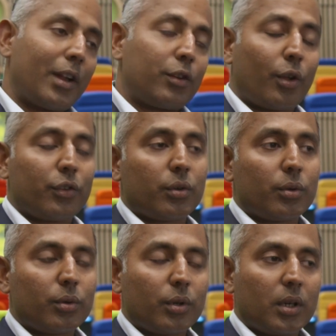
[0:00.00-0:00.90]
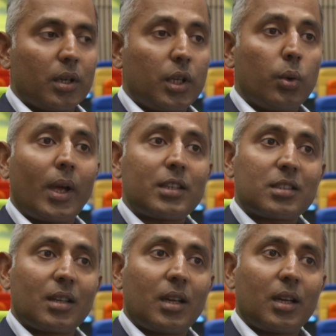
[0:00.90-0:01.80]
went on to
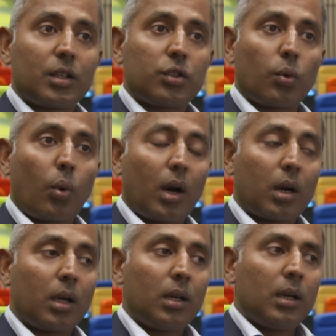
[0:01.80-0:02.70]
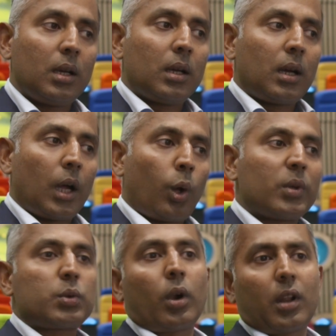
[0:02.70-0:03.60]
US to work. I
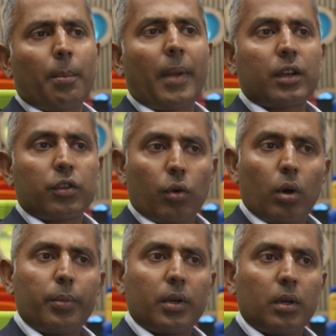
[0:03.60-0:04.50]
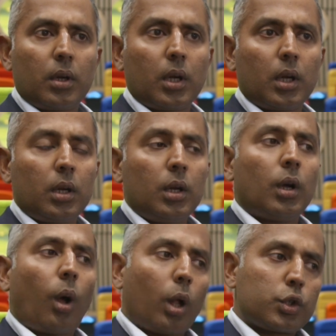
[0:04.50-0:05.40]
always wanted to come back to Europe.
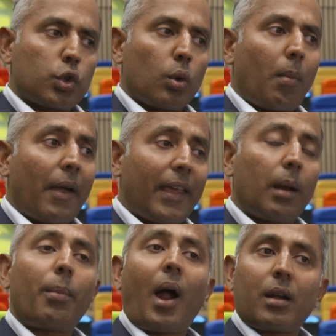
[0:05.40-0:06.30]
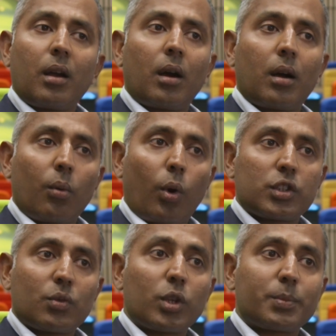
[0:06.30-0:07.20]
Also, my then partner
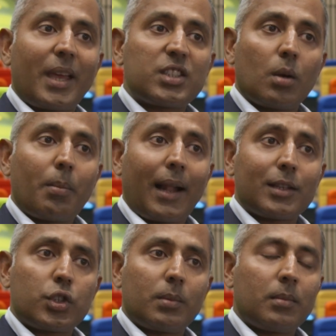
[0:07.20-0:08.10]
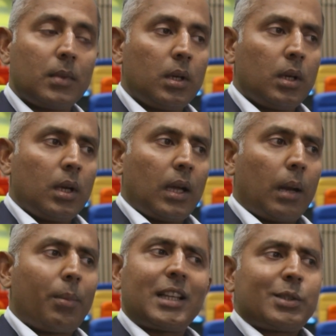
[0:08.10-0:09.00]
was based in Belgium.
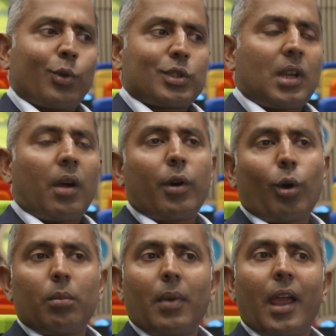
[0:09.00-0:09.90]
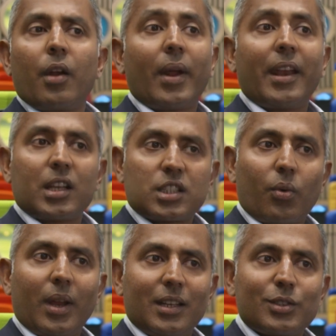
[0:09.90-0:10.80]
And Belgium was never on my radar
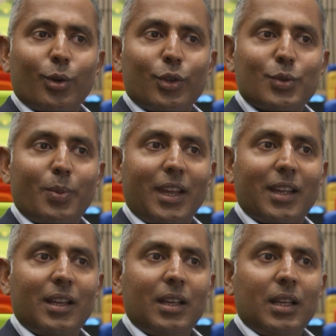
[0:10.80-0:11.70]
screen, so to speak.